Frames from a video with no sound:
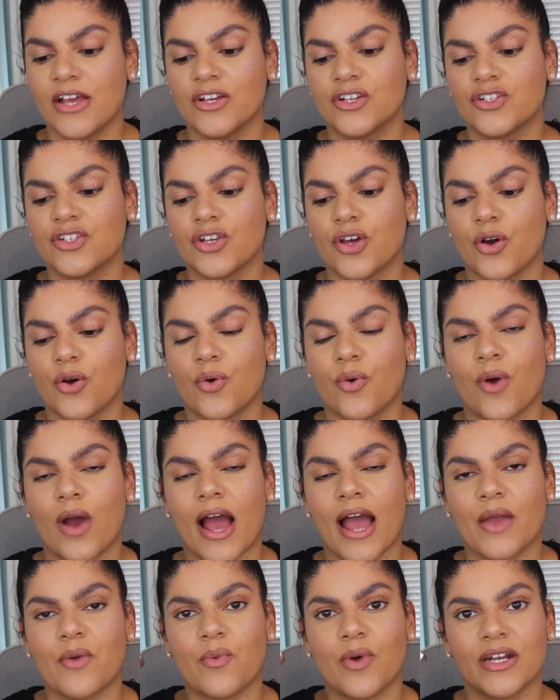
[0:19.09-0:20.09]
So
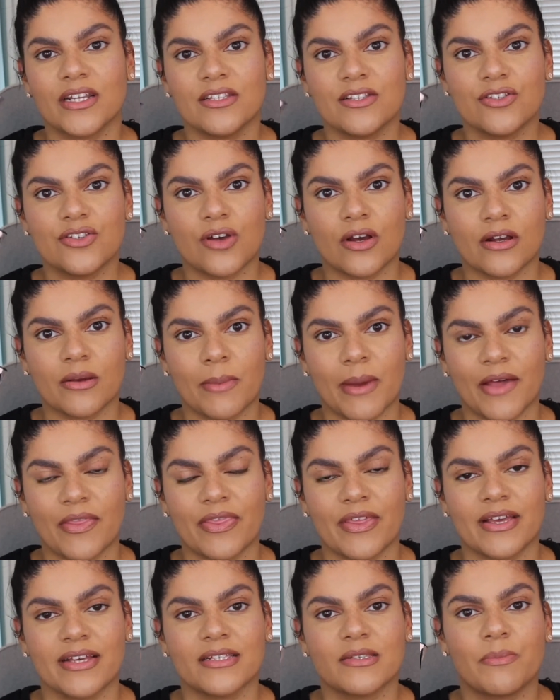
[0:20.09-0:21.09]
I wanted to talk
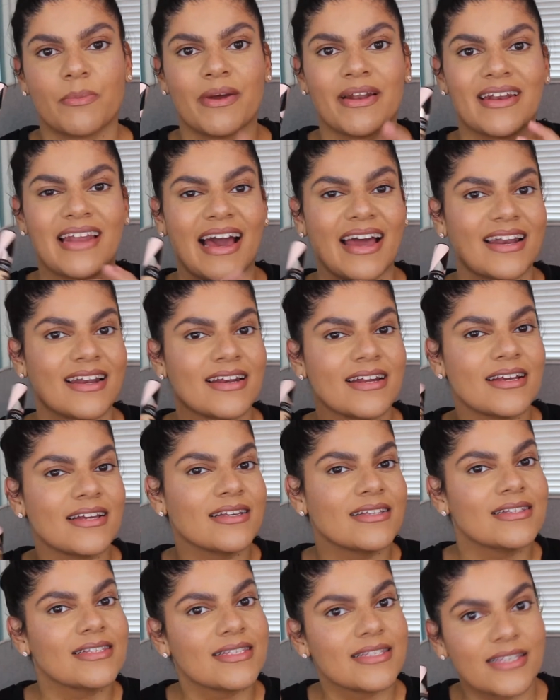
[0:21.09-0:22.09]
about this, but not in a
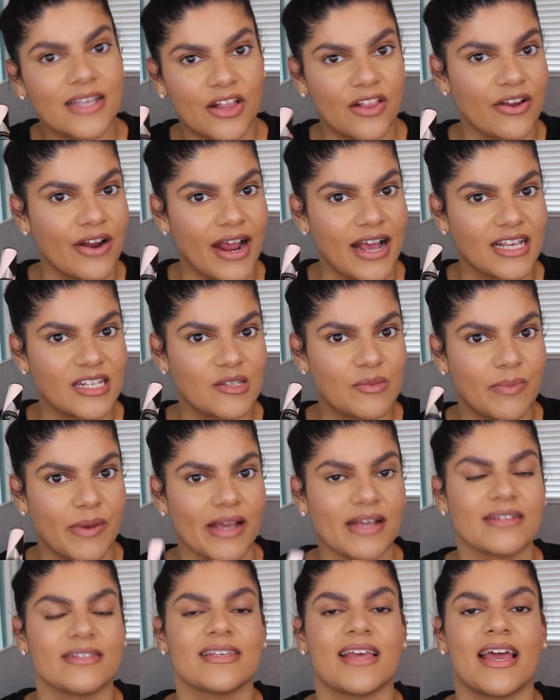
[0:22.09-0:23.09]
concealer
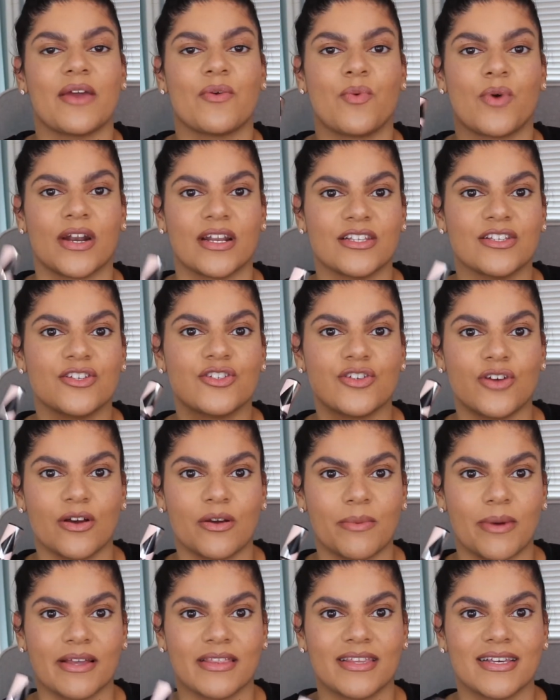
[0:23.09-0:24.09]
aspect. I wanted to talk
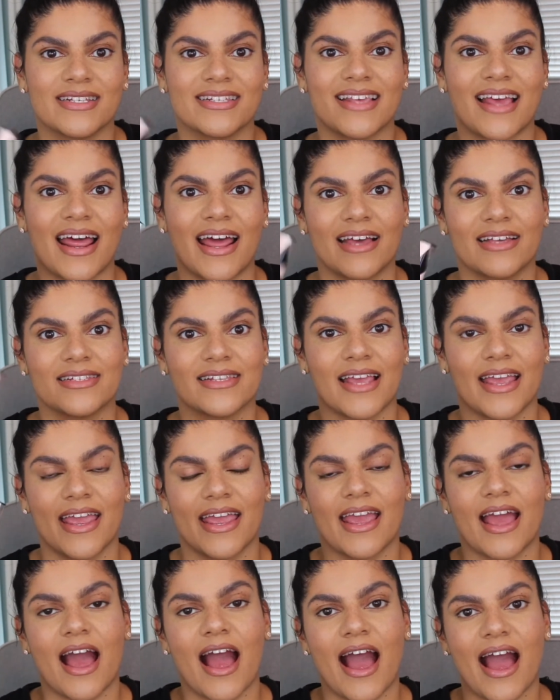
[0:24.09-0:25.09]
about this as
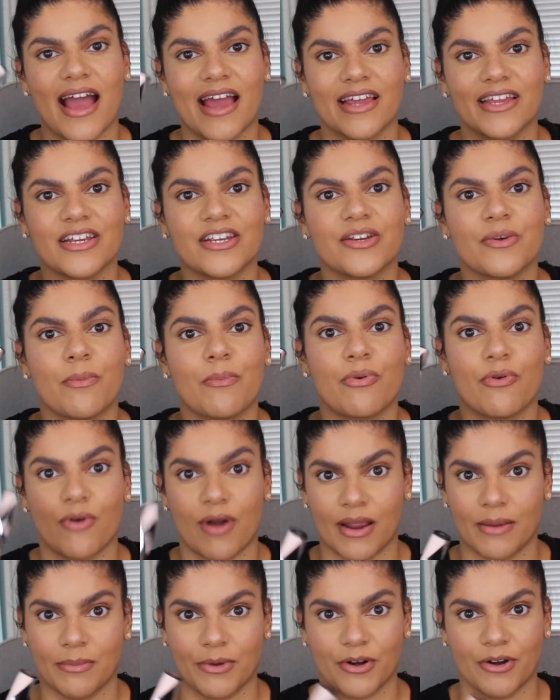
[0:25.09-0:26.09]
a eye
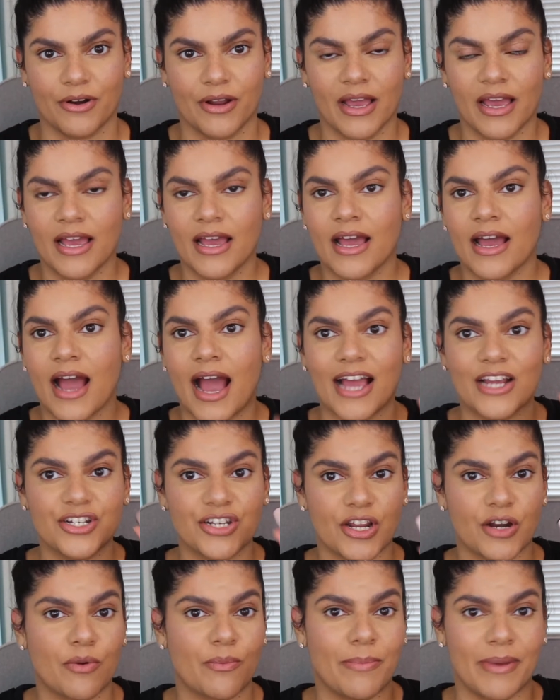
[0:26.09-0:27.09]
primer,
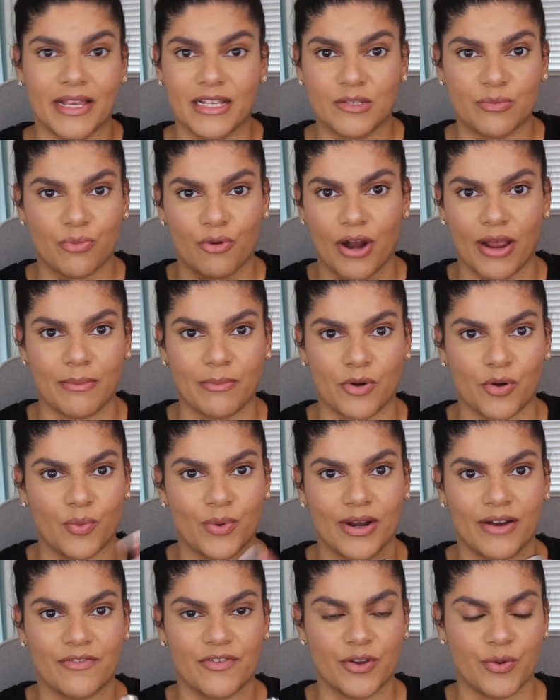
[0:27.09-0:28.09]
eyeshadow base primer,
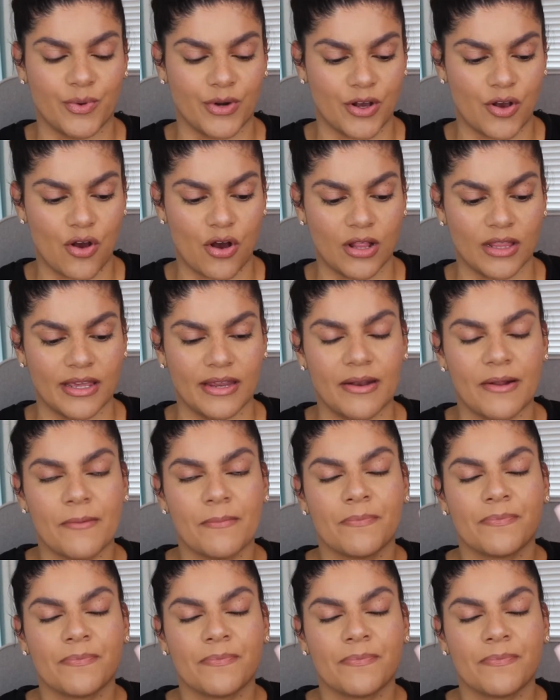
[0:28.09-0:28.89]
whatever you want to call it.